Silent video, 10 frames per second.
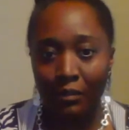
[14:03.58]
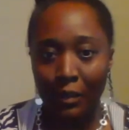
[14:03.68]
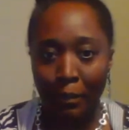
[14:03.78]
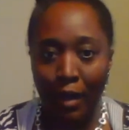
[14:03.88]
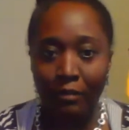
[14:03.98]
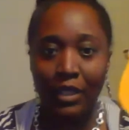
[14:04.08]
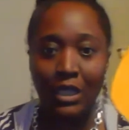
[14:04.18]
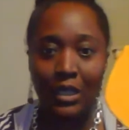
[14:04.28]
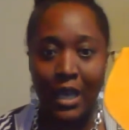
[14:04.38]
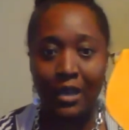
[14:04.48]
the the
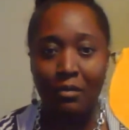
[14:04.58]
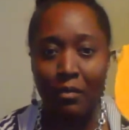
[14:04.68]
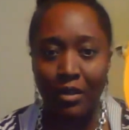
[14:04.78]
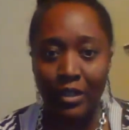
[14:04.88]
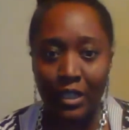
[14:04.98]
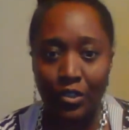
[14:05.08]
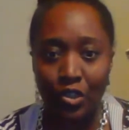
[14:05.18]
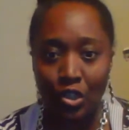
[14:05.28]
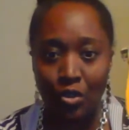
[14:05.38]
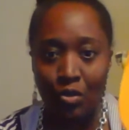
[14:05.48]
pumpkin that
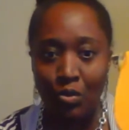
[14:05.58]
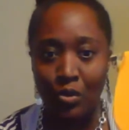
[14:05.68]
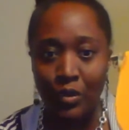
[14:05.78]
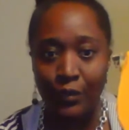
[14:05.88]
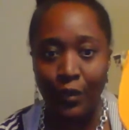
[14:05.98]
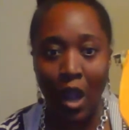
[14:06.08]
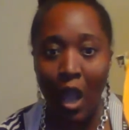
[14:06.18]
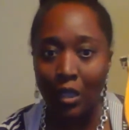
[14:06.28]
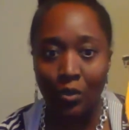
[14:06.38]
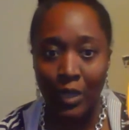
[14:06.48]
Americans use for
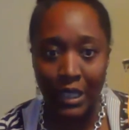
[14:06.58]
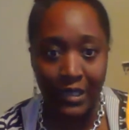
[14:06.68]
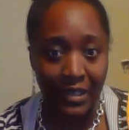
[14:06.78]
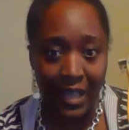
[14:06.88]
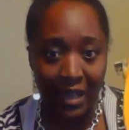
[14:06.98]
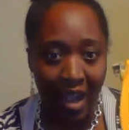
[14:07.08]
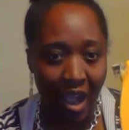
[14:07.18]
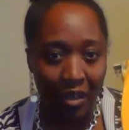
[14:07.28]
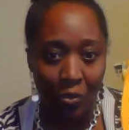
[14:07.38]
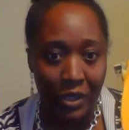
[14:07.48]
Halloween. This is not a
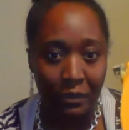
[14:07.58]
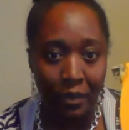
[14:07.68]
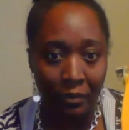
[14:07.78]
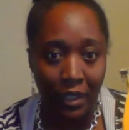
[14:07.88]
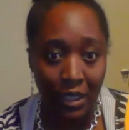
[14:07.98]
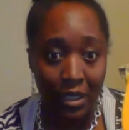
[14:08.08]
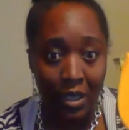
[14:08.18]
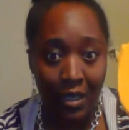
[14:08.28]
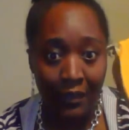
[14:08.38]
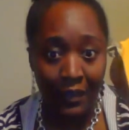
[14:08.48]
Halloween pumpkin.
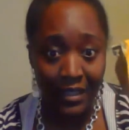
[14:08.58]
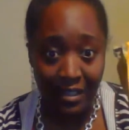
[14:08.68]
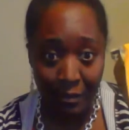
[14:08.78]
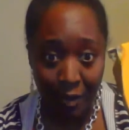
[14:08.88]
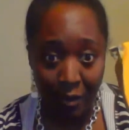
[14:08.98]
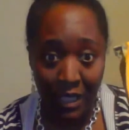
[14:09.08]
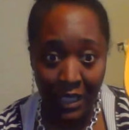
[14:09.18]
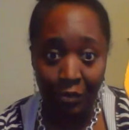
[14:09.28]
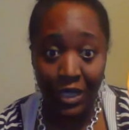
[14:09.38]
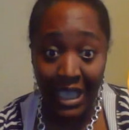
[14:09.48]
This is the
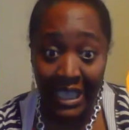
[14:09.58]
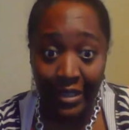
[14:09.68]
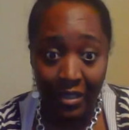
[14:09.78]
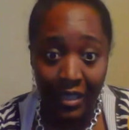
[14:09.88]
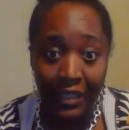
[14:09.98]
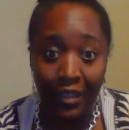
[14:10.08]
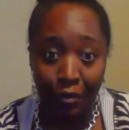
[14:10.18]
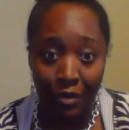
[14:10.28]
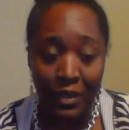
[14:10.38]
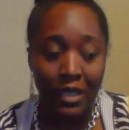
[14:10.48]
pumpkin that we eat in the
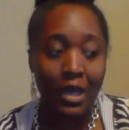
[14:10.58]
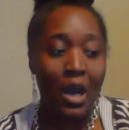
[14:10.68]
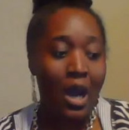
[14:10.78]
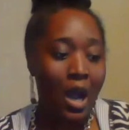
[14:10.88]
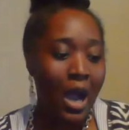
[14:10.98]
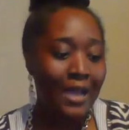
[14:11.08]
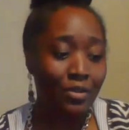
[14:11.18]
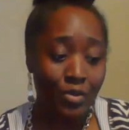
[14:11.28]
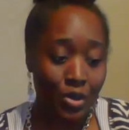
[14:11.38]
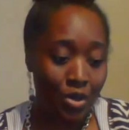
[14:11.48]
Caribbean. I
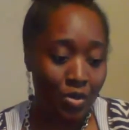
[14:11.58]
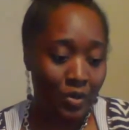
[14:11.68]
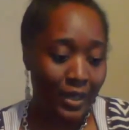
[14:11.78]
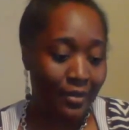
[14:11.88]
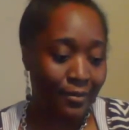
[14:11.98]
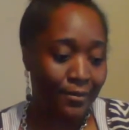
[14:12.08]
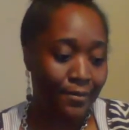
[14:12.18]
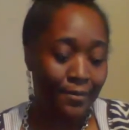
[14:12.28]
don't know if